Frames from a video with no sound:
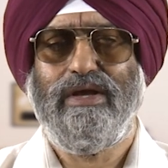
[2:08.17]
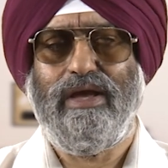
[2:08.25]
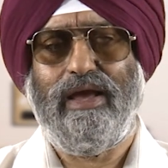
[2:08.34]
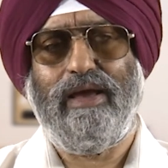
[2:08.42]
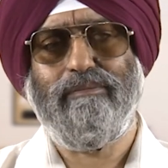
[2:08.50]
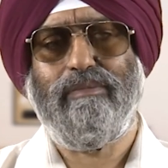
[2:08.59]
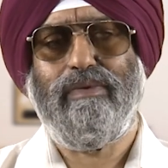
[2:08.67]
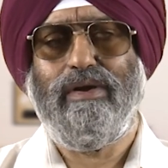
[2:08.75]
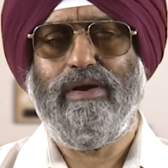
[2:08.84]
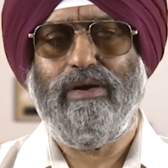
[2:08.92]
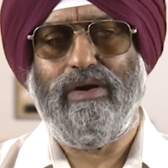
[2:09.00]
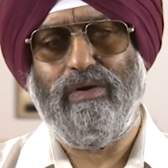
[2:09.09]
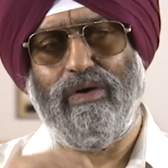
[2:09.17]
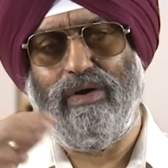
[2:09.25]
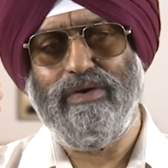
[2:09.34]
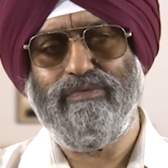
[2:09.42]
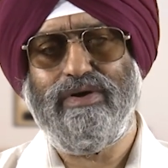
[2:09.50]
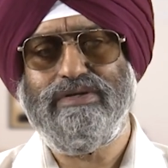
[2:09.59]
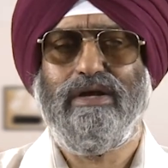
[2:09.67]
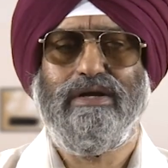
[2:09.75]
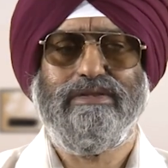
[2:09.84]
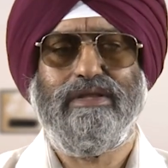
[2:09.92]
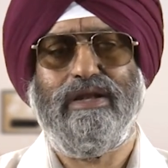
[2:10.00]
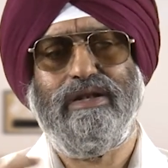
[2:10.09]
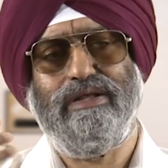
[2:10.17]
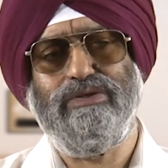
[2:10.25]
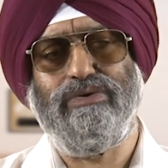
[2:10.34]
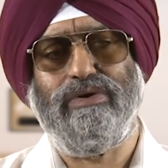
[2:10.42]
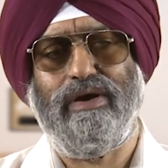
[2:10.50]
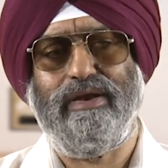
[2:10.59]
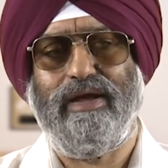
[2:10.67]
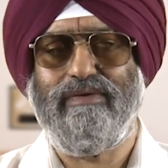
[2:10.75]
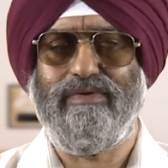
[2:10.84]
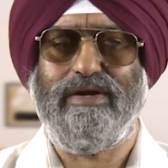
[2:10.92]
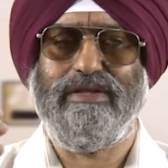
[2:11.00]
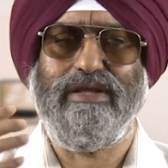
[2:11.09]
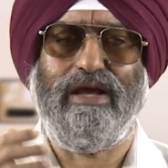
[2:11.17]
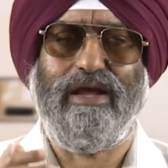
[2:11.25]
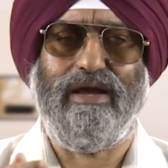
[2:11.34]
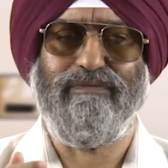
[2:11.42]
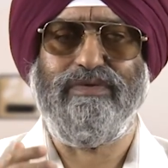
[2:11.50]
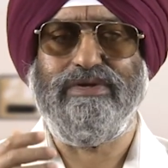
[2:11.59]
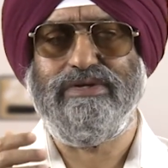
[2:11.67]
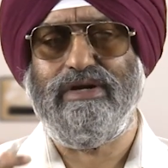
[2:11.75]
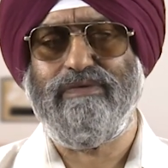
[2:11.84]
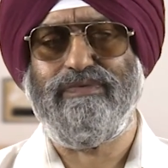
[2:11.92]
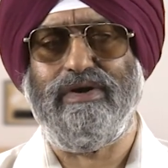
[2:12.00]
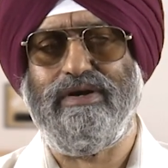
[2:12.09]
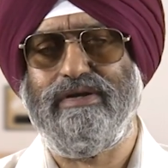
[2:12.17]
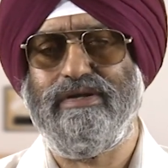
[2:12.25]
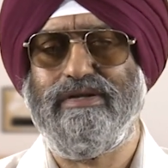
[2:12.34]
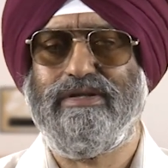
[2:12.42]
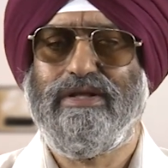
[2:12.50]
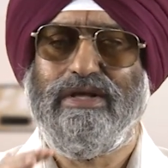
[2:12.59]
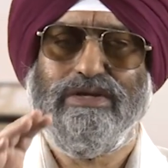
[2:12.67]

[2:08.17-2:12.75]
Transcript: m onwards then you arrive at the efficient frontier.